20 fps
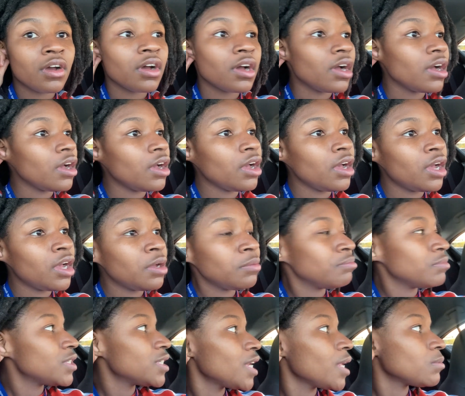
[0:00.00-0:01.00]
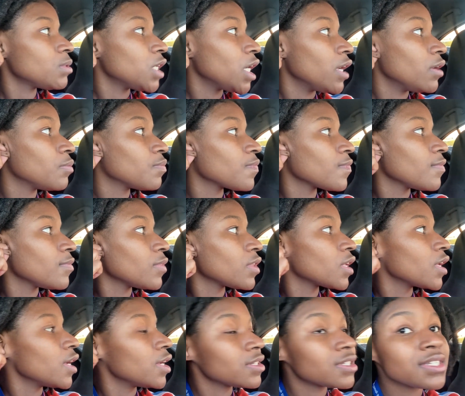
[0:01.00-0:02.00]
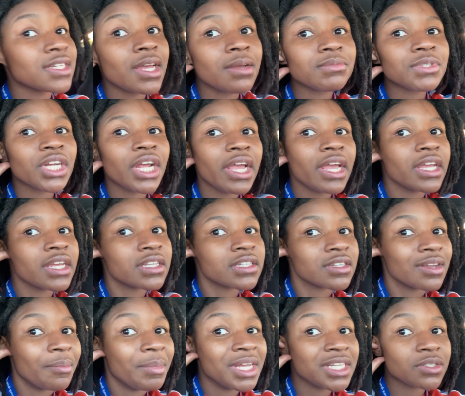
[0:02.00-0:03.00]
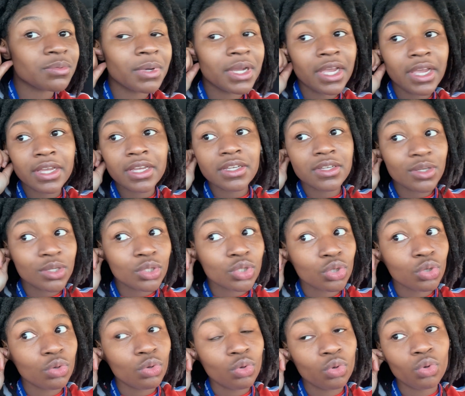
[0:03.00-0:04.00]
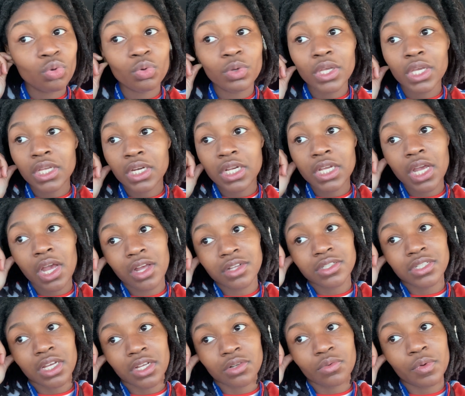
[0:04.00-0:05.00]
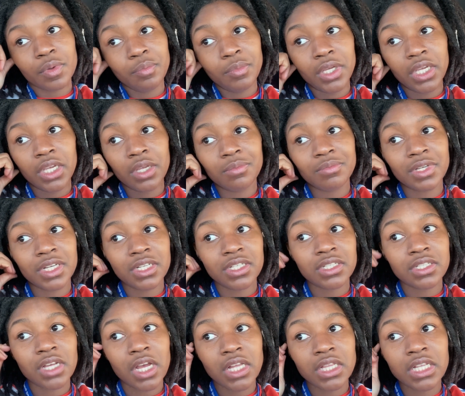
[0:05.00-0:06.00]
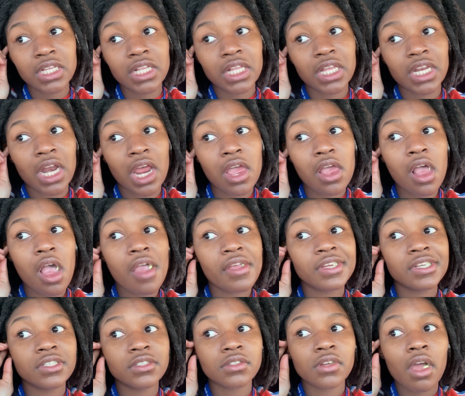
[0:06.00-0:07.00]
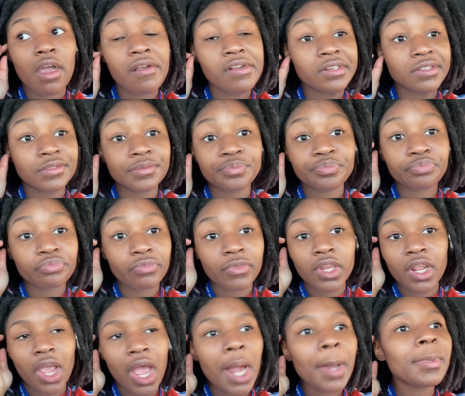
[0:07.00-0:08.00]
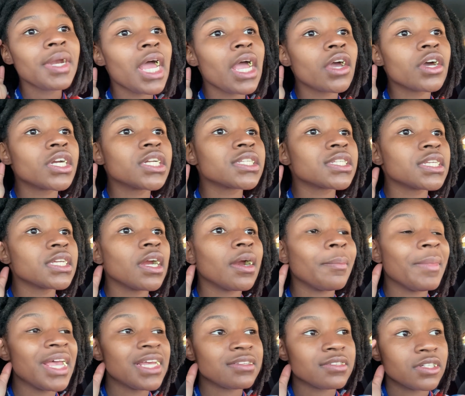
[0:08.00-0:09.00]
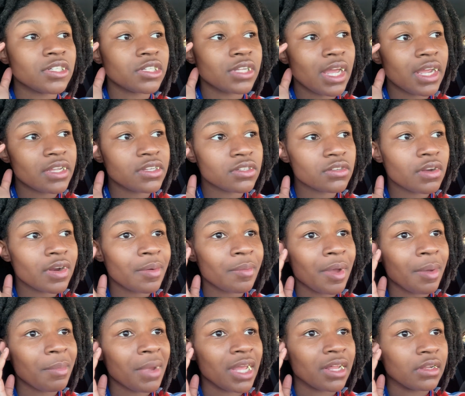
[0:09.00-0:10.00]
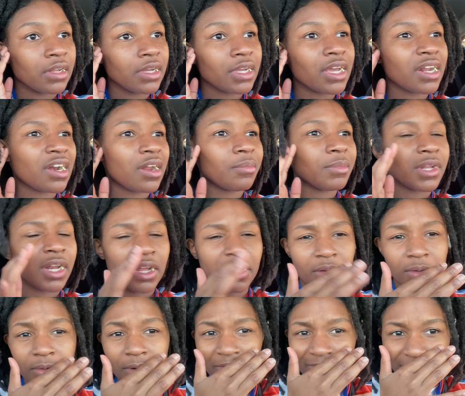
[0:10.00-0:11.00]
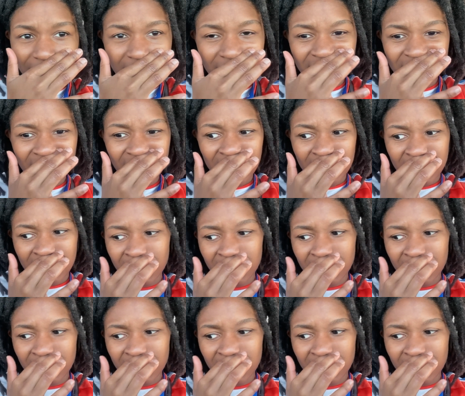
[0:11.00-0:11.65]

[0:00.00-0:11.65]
Snapchat, yeah, Snapchat is the best way to get in contact with me because other than that, I'm not gonna see your message. Like, Instagram, I might look at it and be like, who the fuck is this?